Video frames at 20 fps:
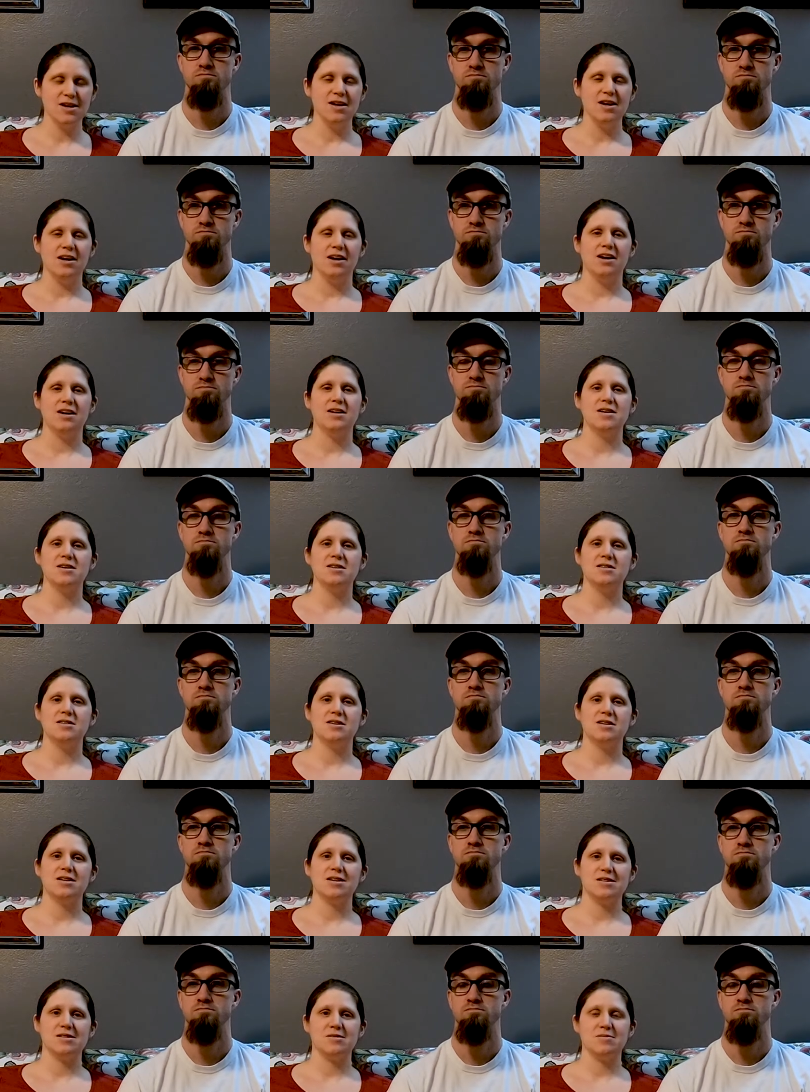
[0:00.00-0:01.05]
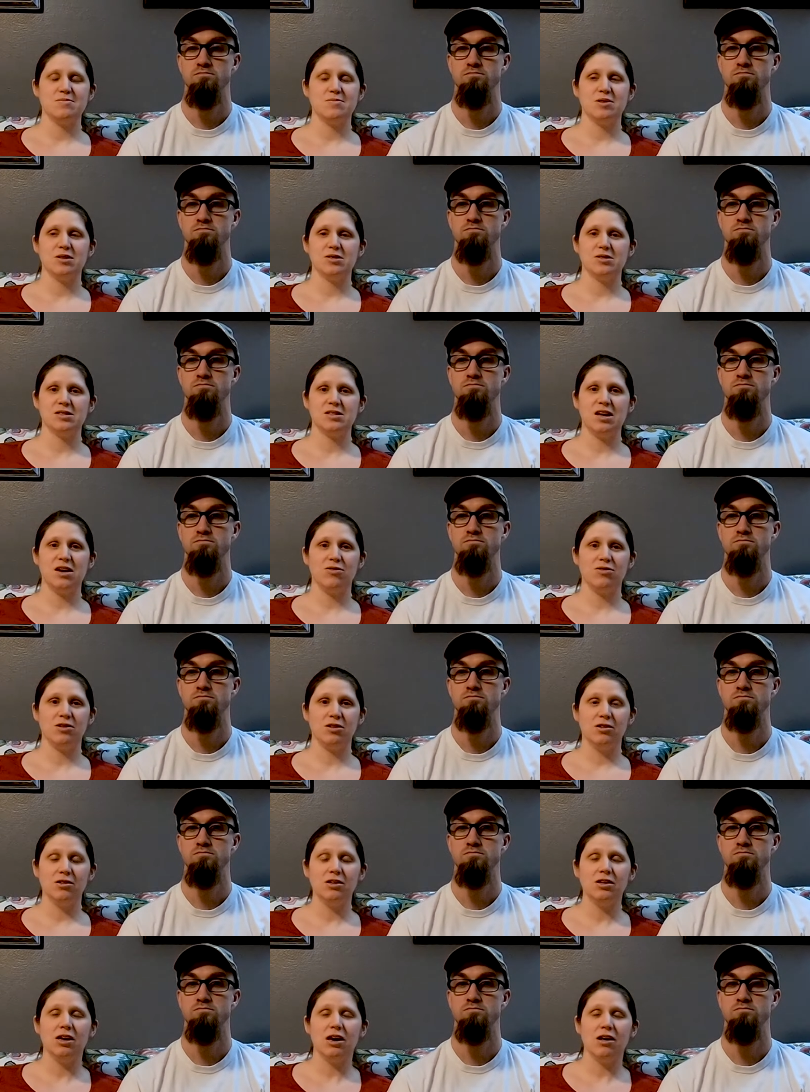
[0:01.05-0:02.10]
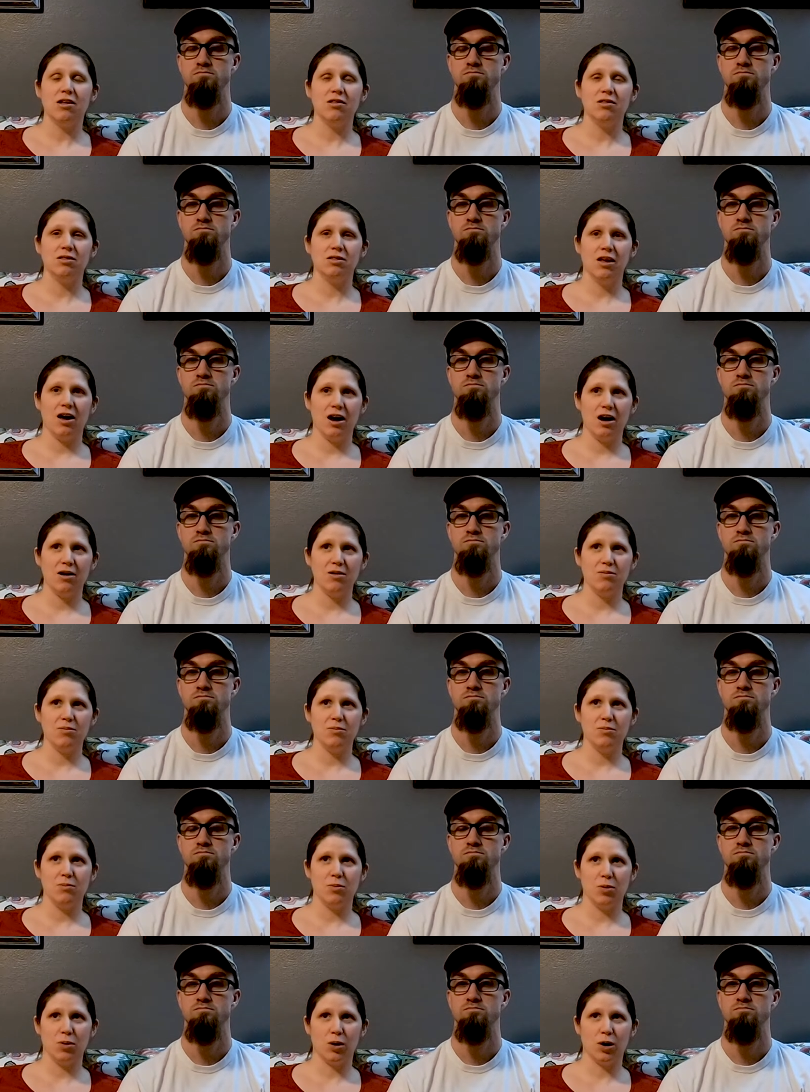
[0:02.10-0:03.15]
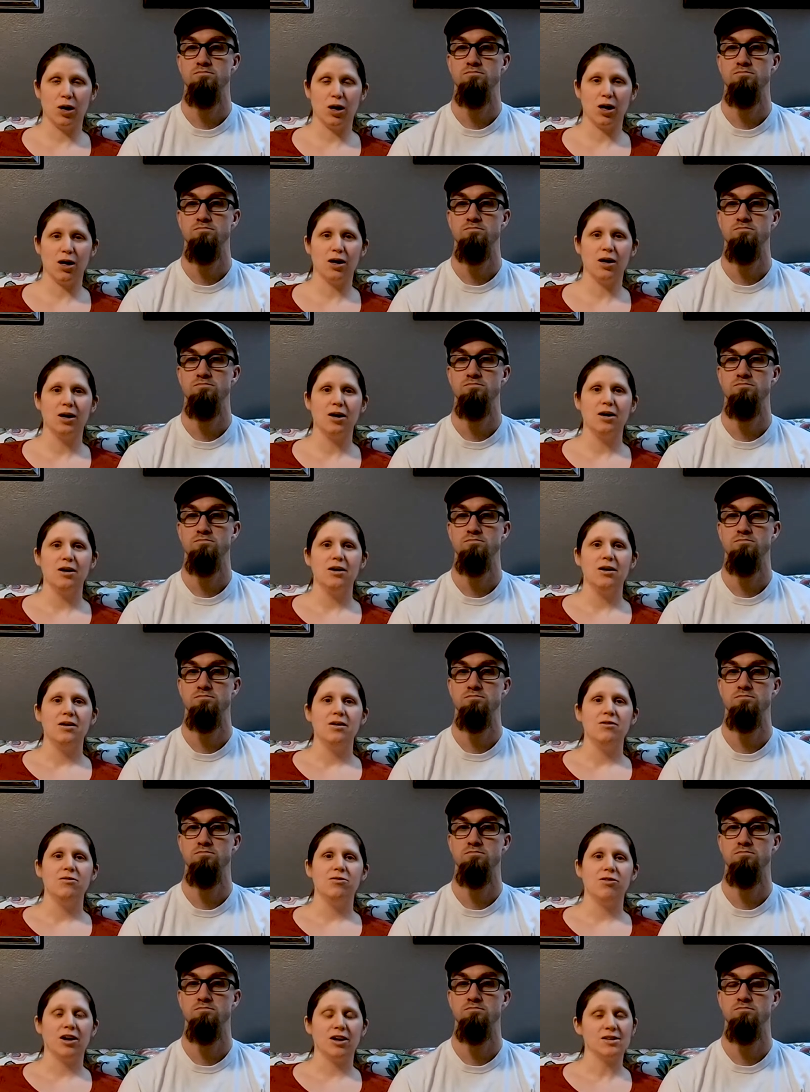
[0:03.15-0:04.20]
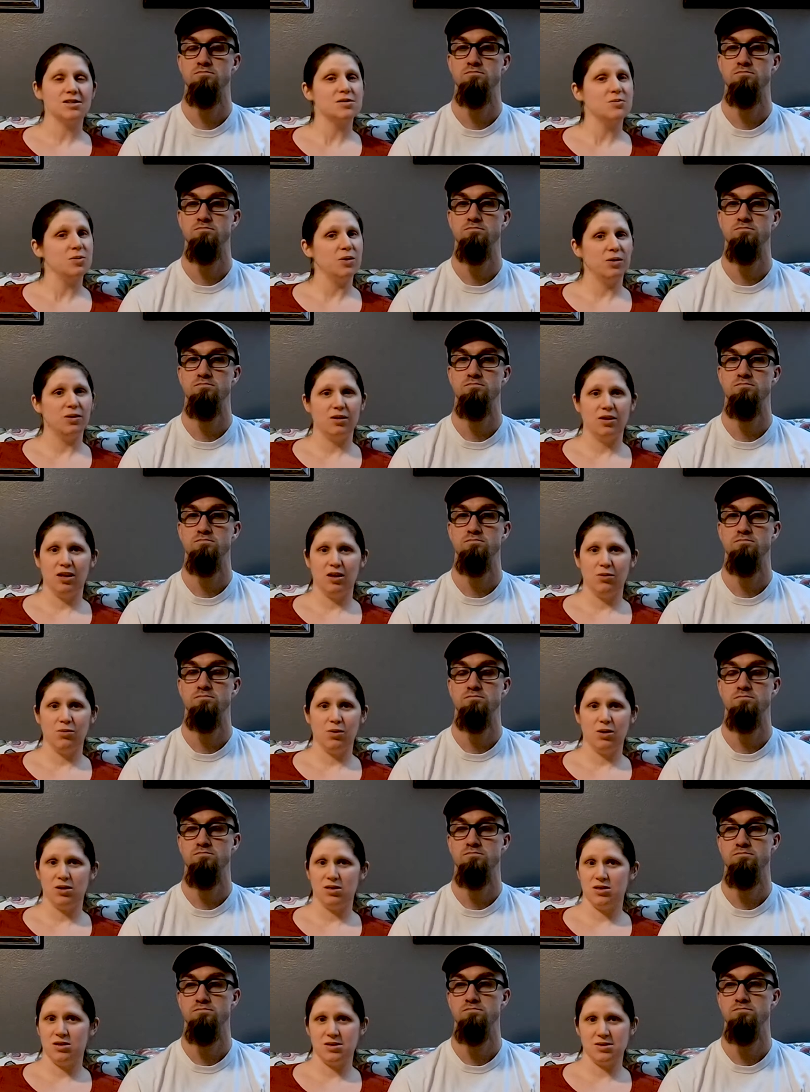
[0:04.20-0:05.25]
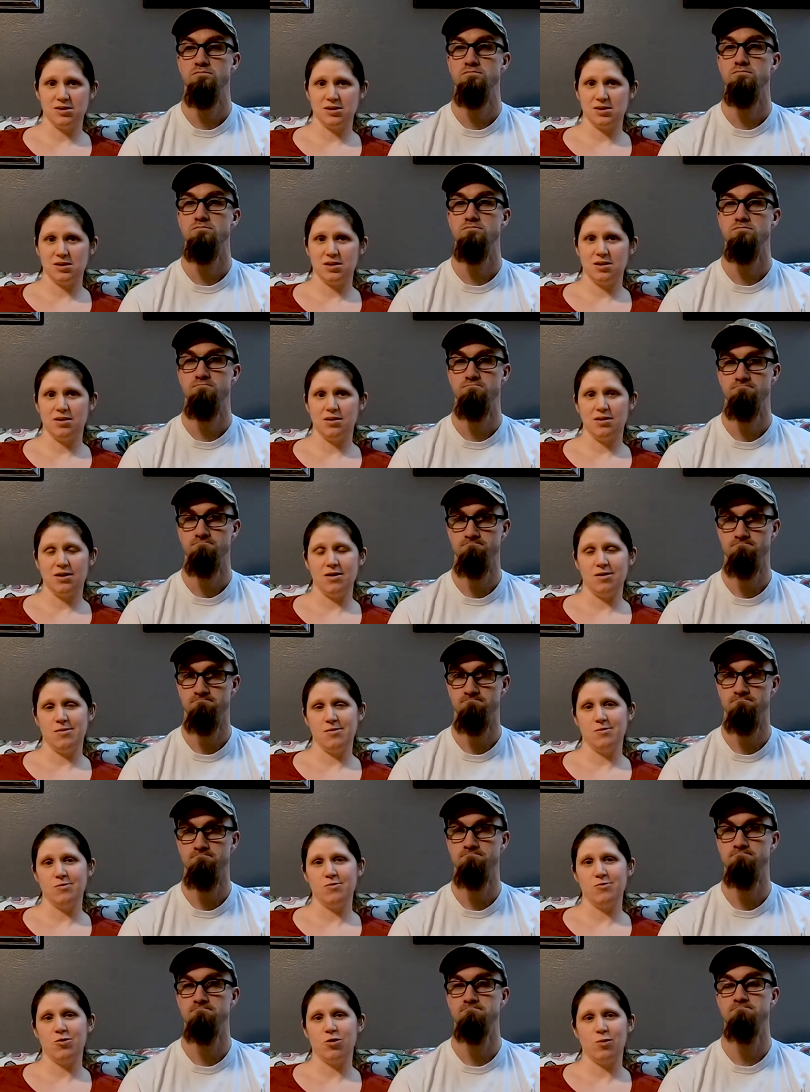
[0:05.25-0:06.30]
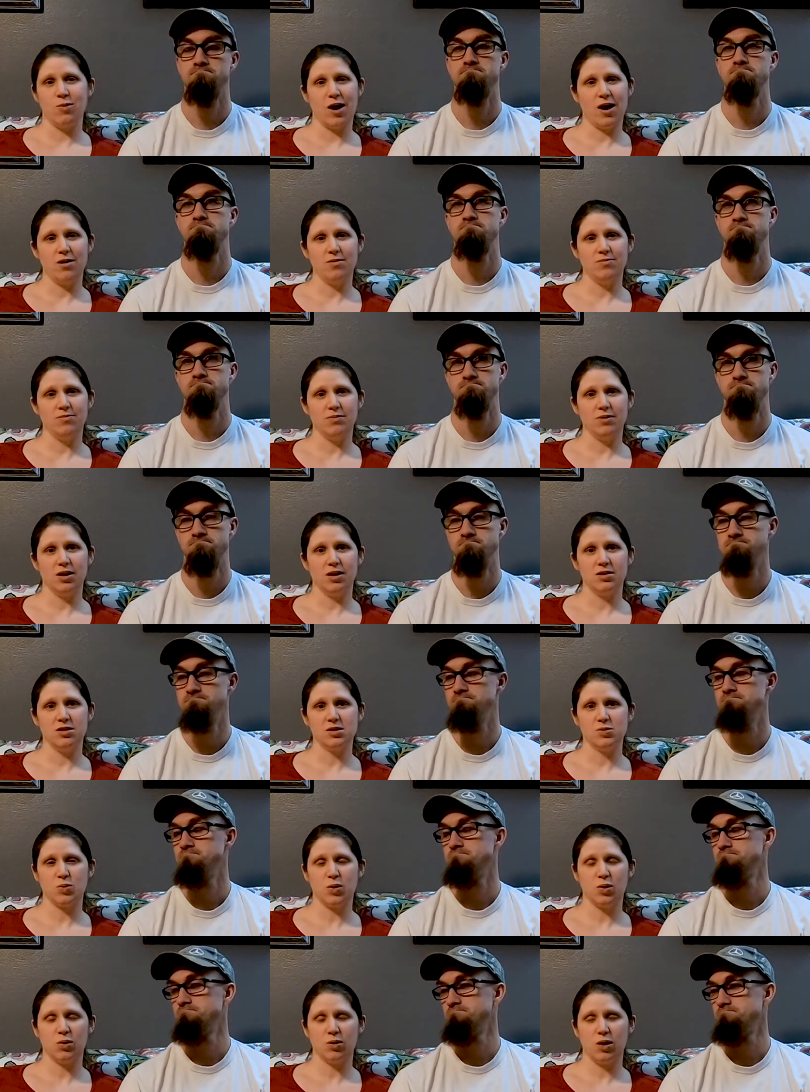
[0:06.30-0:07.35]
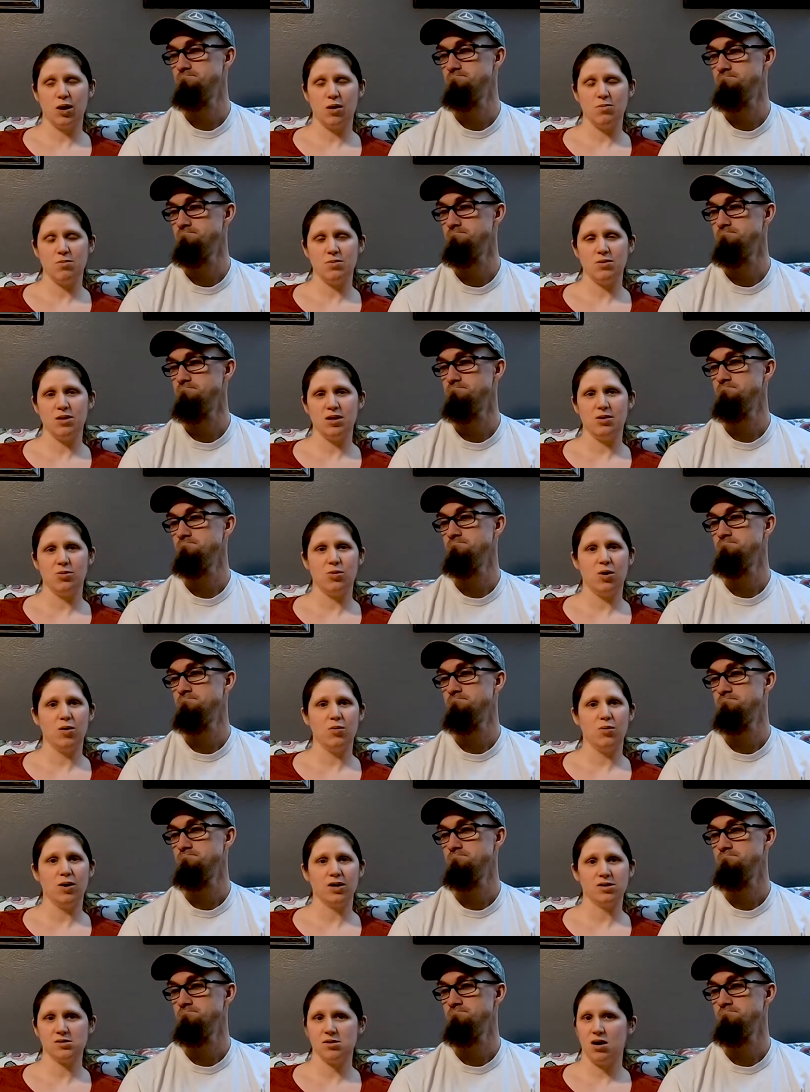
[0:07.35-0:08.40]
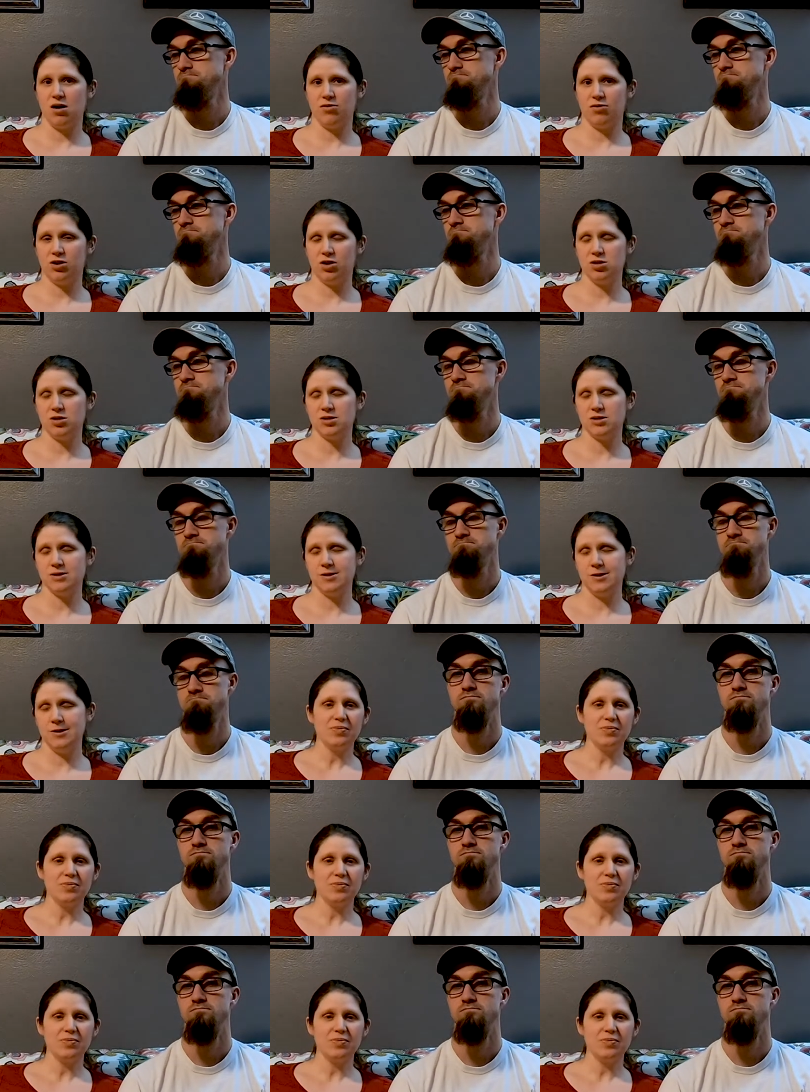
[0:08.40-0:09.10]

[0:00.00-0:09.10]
Speaker 1: and um, there's definitely a lot more flexibility with this um, format and this program than what Wix offers.